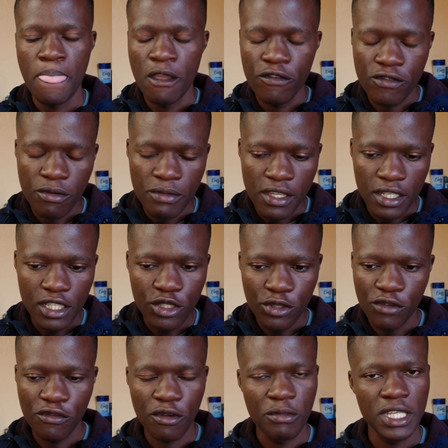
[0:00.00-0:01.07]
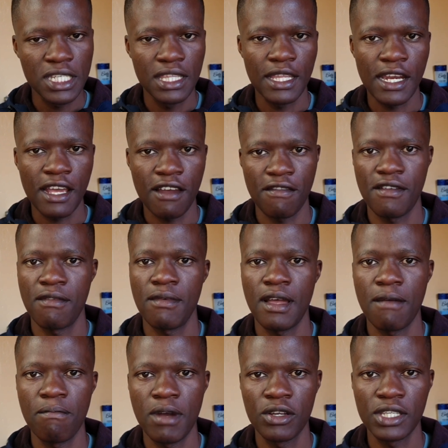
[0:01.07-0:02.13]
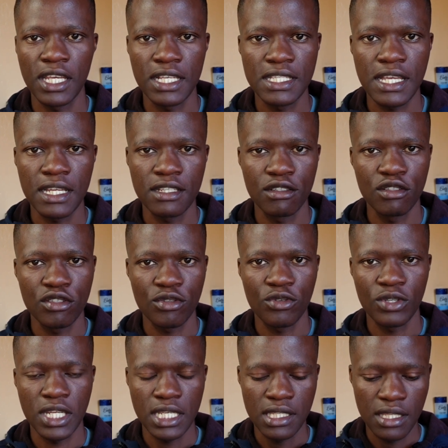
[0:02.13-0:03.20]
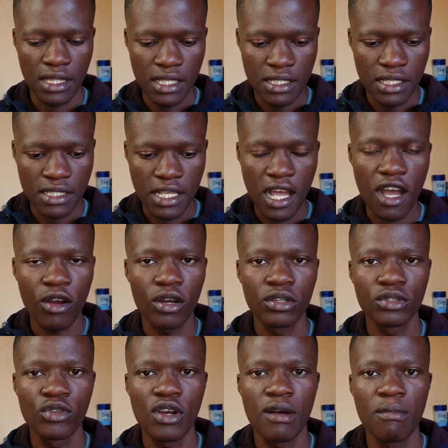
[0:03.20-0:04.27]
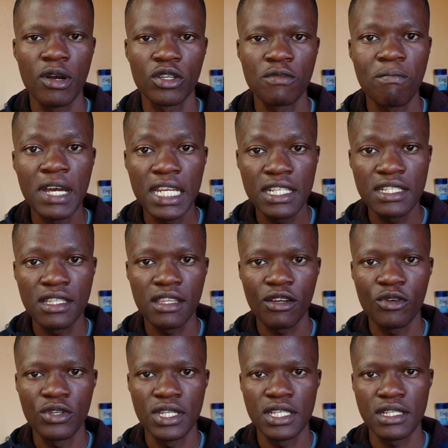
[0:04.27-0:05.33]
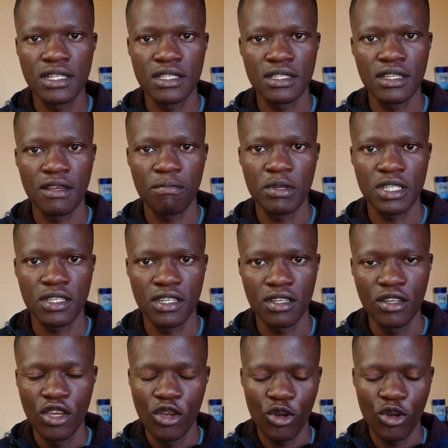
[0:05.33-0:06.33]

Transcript: from the little information that I have about anxiety disorders, this is how I would go about managing the conditions in a patient,